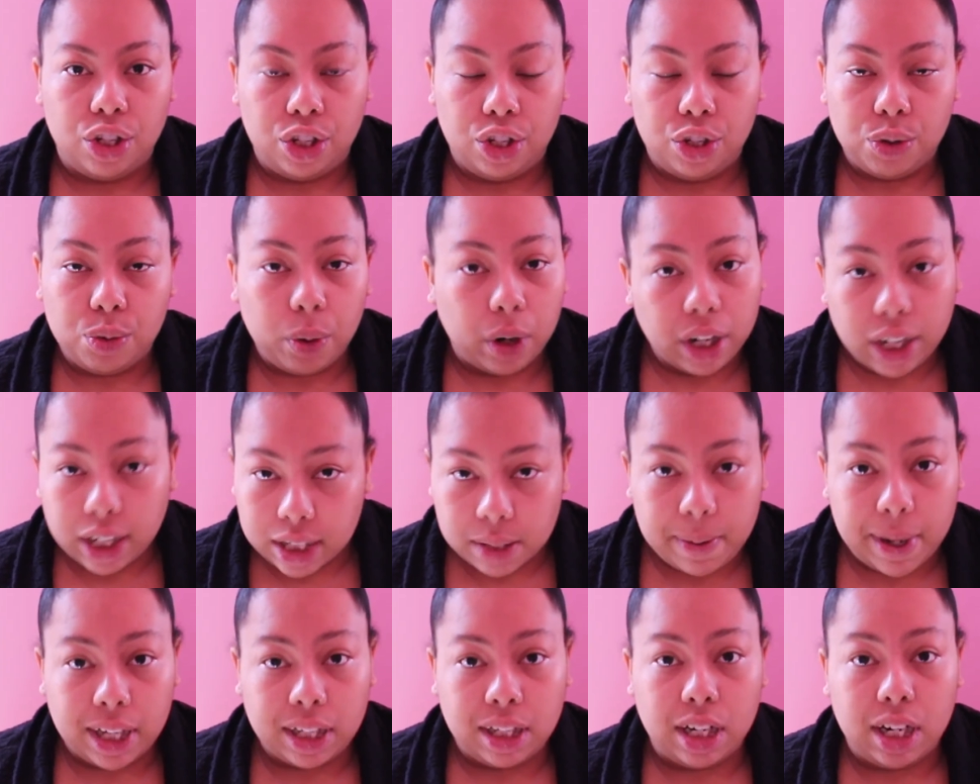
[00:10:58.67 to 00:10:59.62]
you weren't
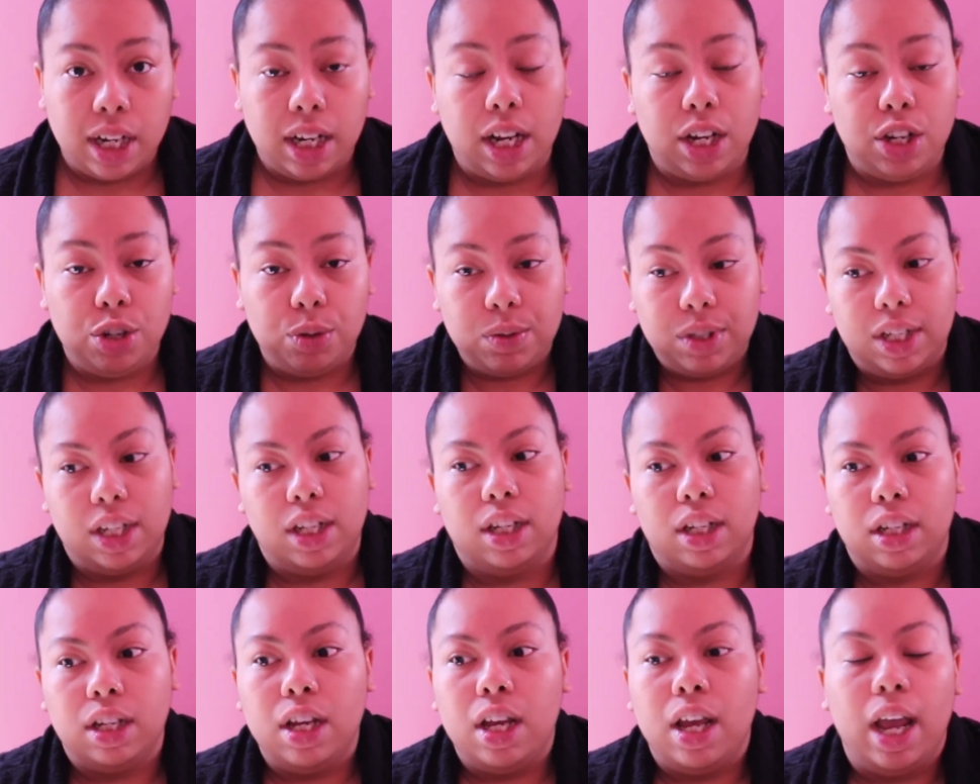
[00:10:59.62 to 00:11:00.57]
expecting it, and
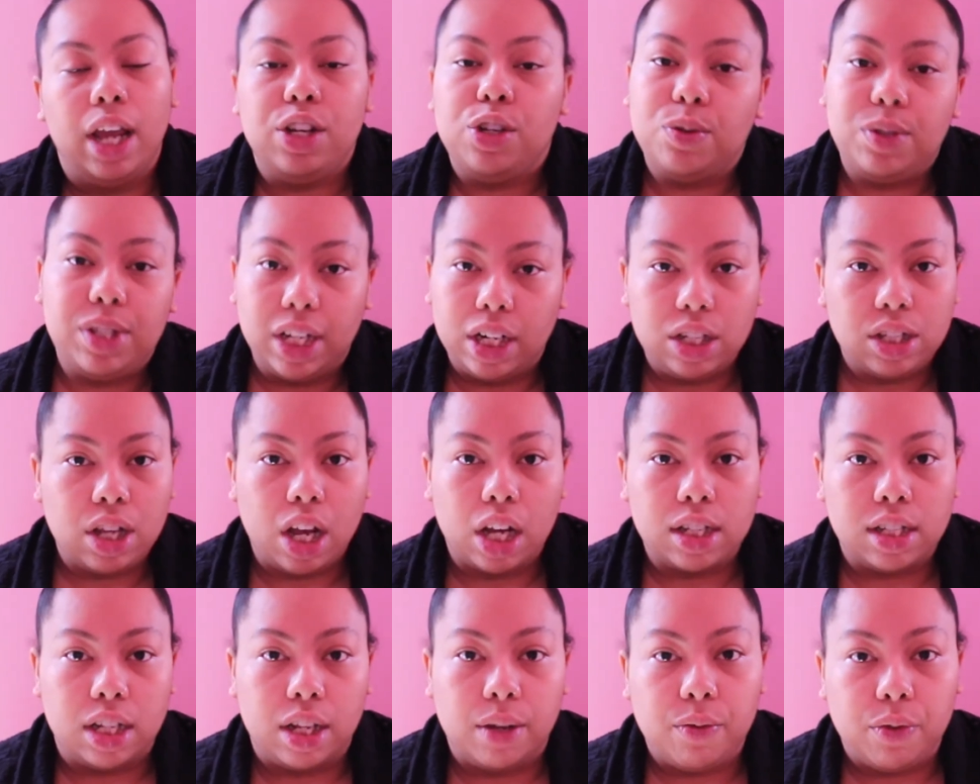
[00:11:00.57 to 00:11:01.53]
you didn't
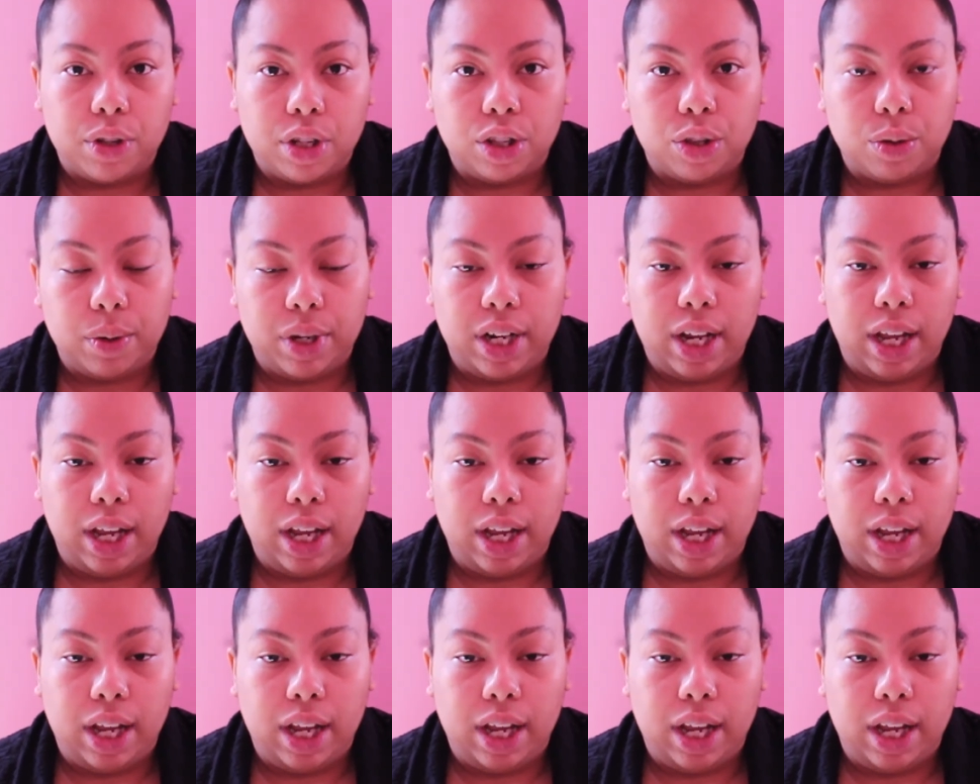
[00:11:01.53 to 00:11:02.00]
talk to them for the 3